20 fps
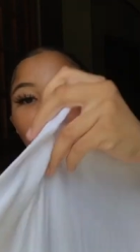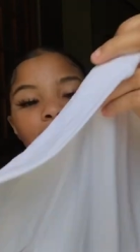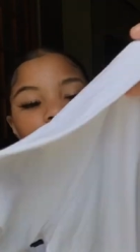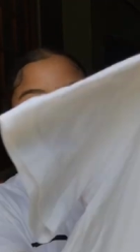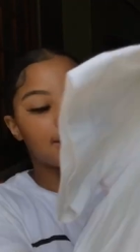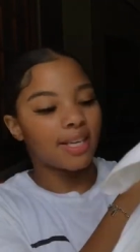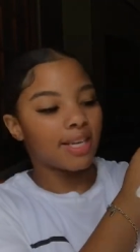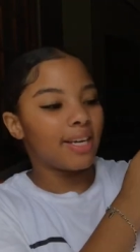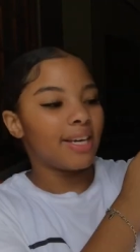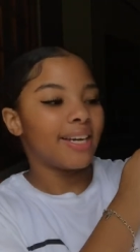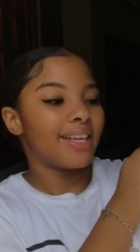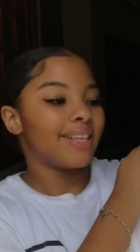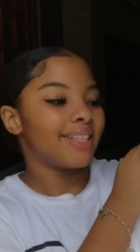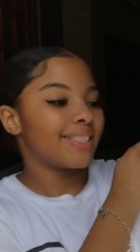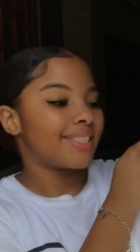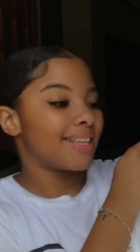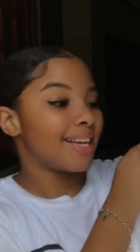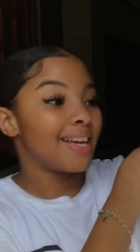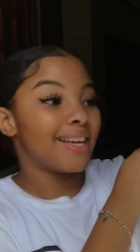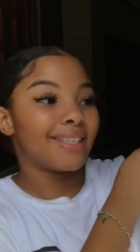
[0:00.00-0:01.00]
tee and it
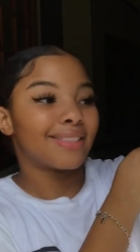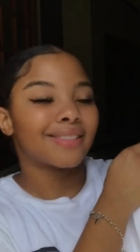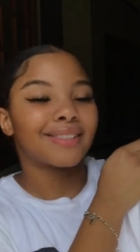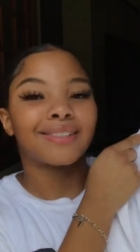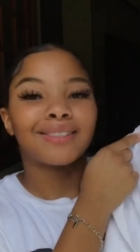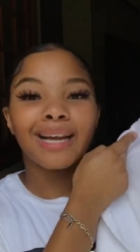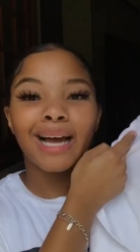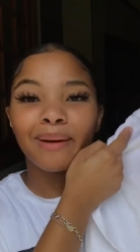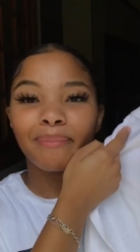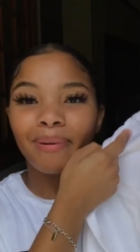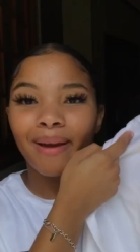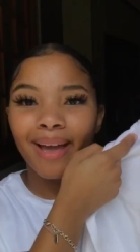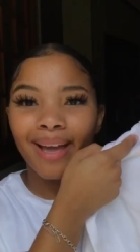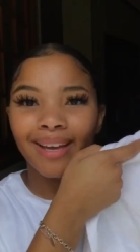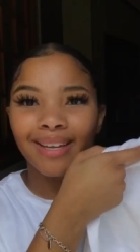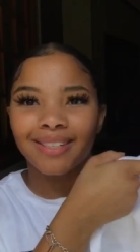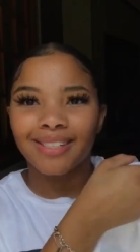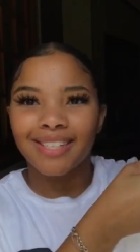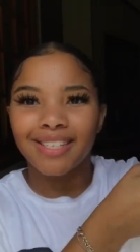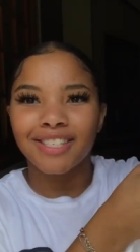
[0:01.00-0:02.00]
says not
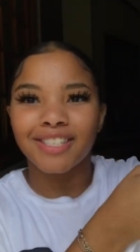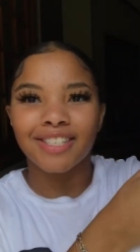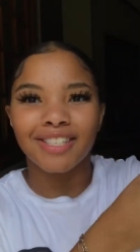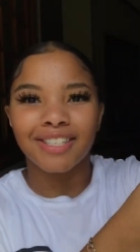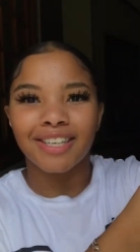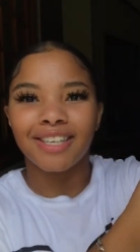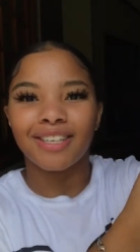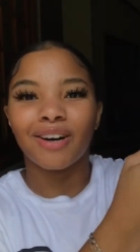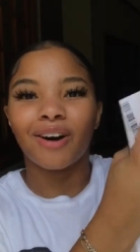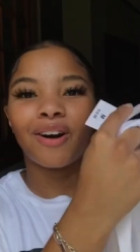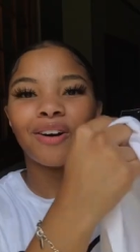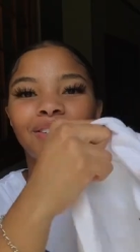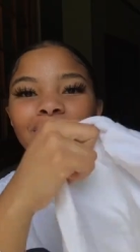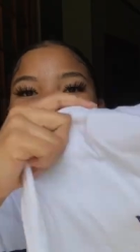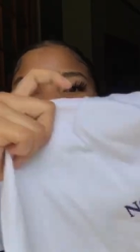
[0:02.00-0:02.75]
paying attention in all of